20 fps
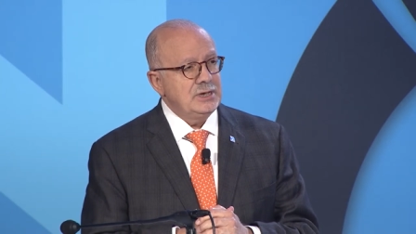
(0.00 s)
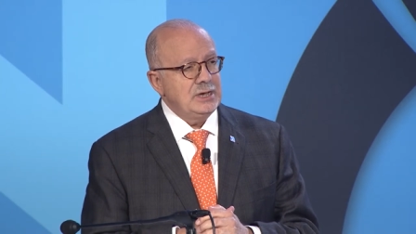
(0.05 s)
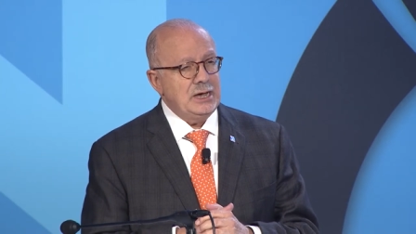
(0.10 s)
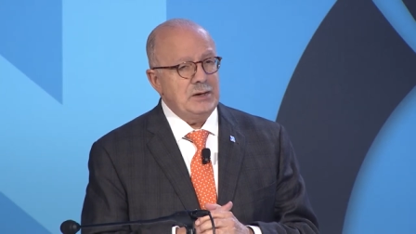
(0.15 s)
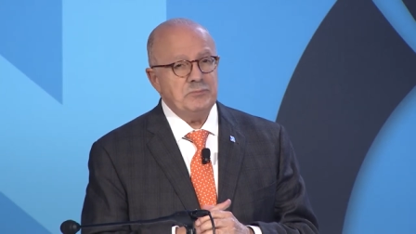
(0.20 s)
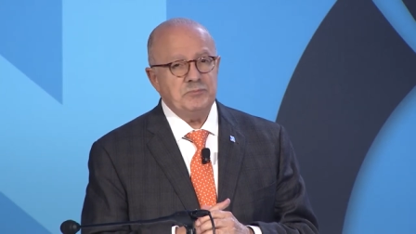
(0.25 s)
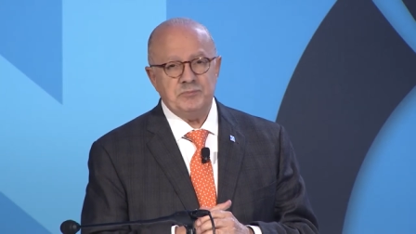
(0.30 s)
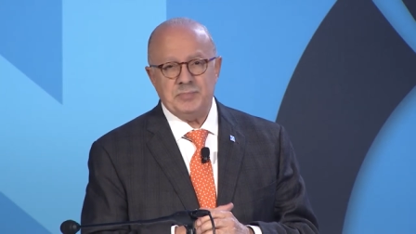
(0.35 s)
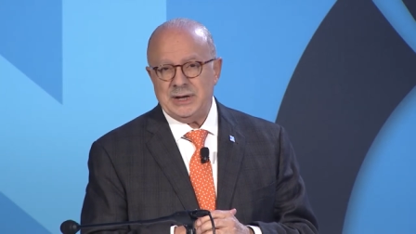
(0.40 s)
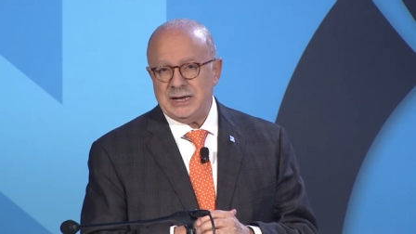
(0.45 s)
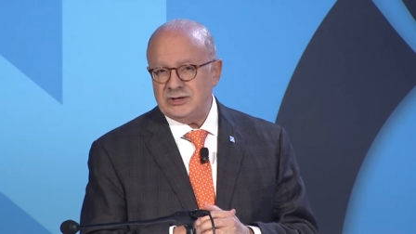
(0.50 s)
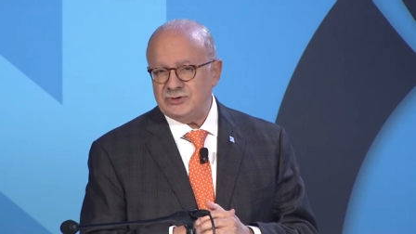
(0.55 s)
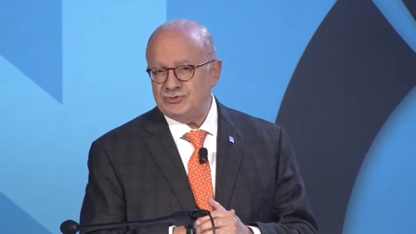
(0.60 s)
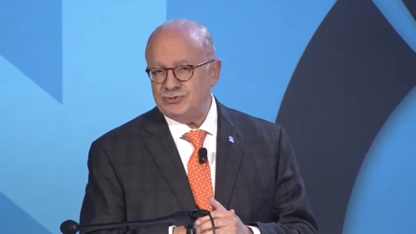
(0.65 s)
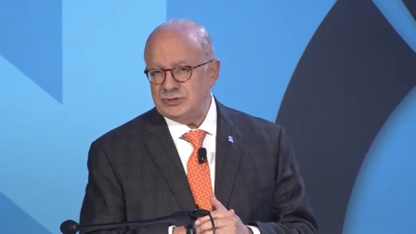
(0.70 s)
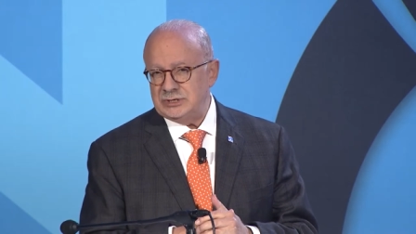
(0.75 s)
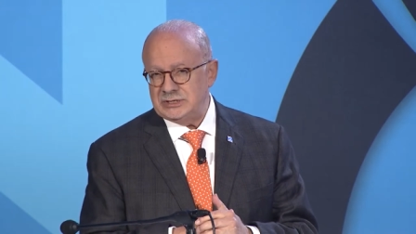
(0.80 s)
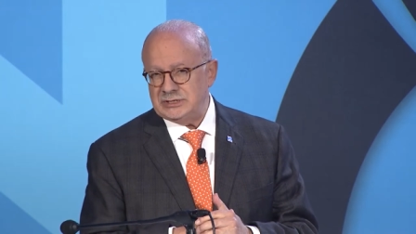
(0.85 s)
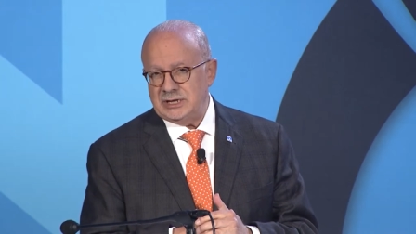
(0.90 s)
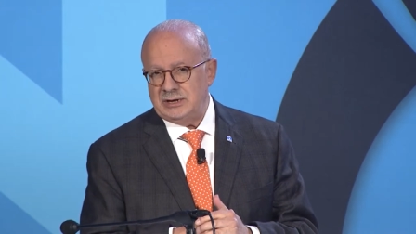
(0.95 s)
I'm
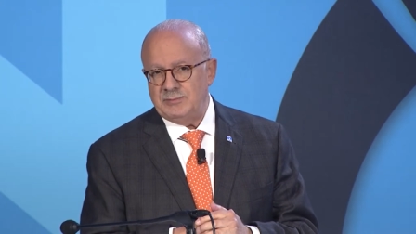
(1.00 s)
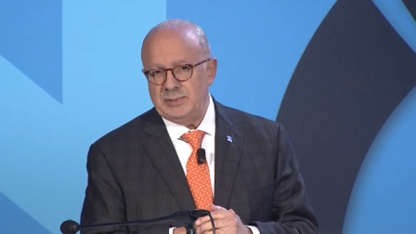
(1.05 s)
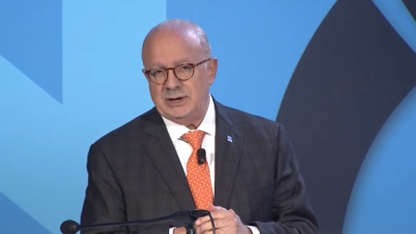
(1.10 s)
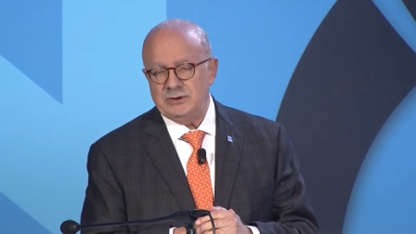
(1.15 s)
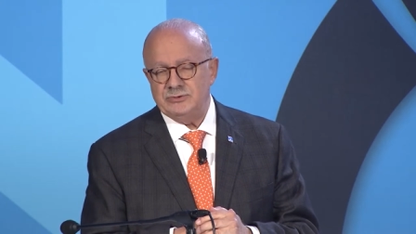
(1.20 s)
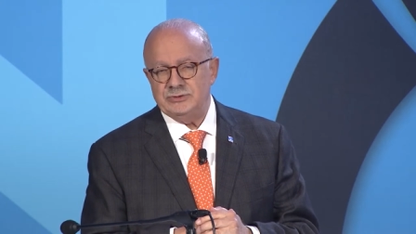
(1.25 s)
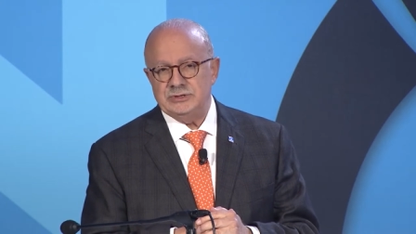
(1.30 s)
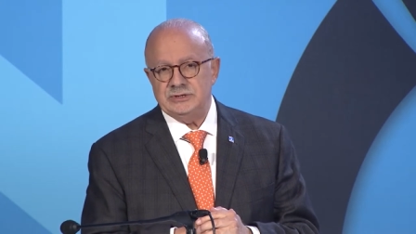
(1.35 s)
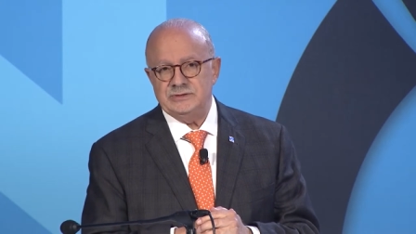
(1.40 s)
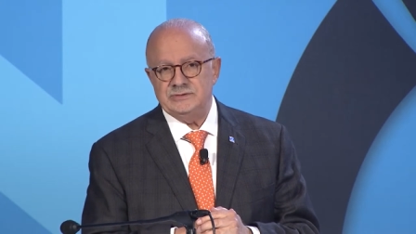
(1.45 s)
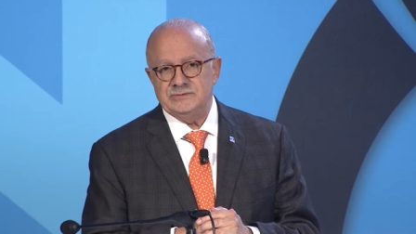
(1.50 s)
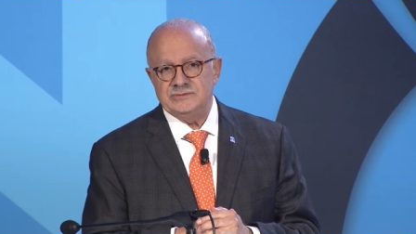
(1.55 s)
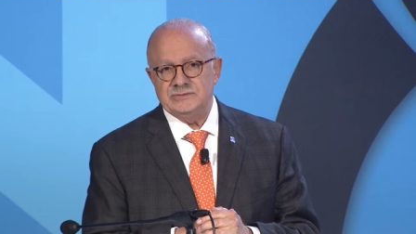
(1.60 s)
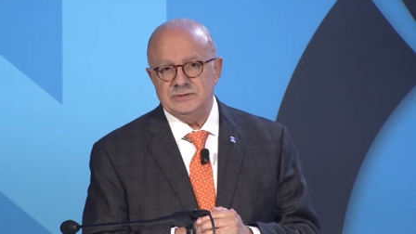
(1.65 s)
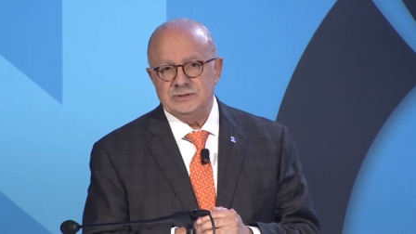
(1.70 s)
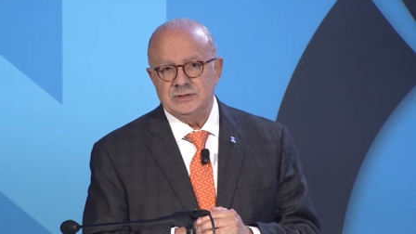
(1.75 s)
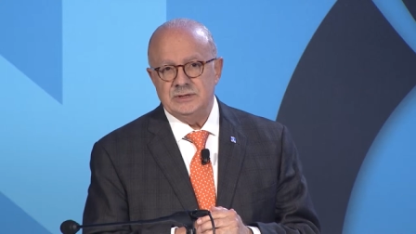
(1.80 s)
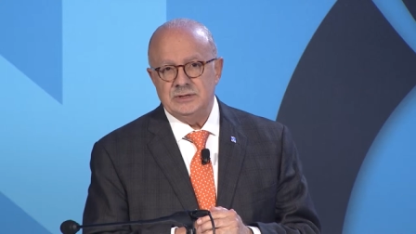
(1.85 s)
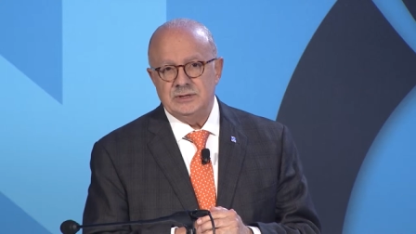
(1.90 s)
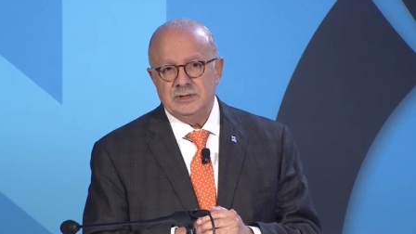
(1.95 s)
passionate about this.
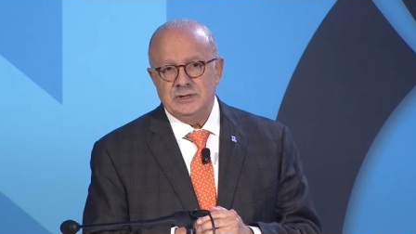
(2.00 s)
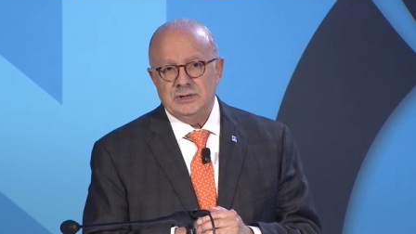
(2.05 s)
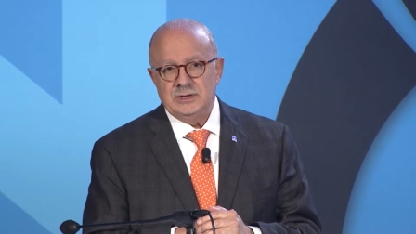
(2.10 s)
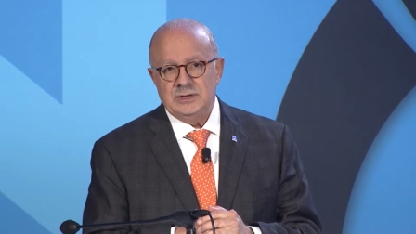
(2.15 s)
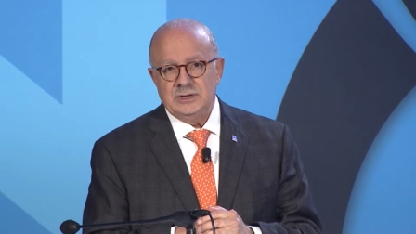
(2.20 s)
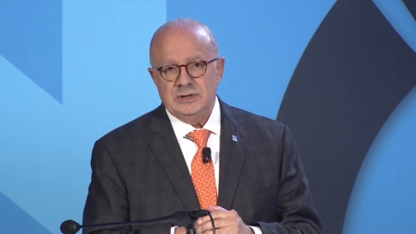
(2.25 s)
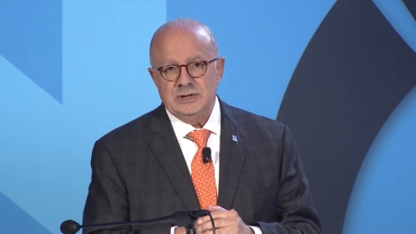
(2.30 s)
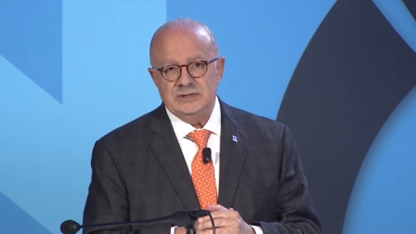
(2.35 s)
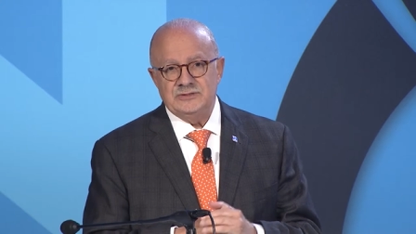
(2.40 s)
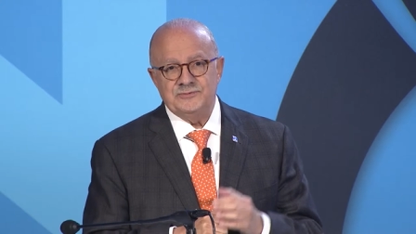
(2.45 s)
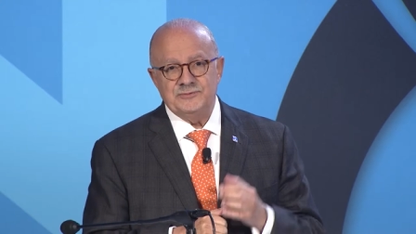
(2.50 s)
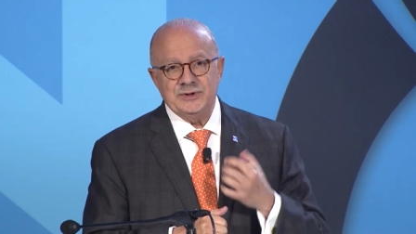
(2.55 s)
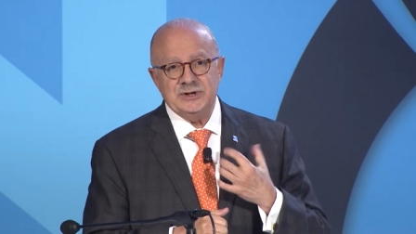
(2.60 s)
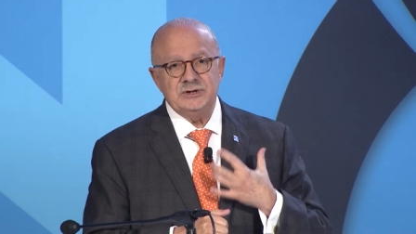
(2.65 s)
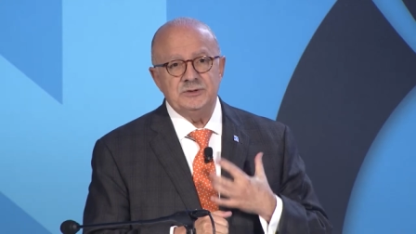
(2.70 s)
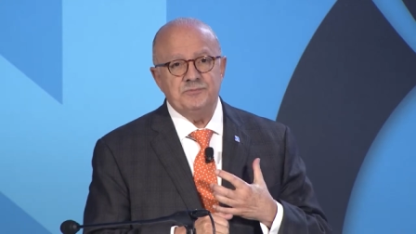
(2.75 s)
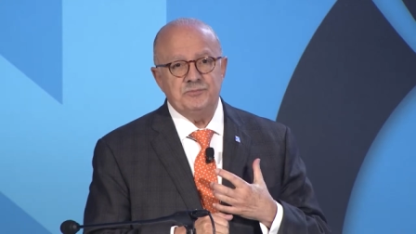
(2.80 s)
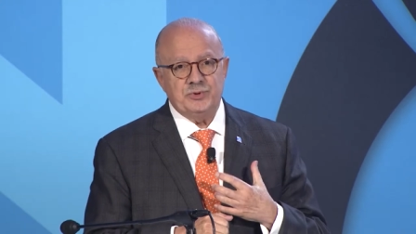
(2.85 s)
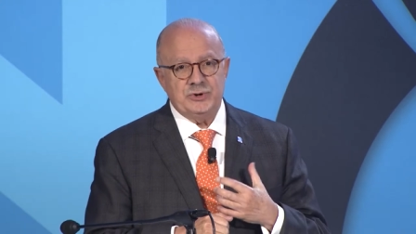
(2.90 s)
It's very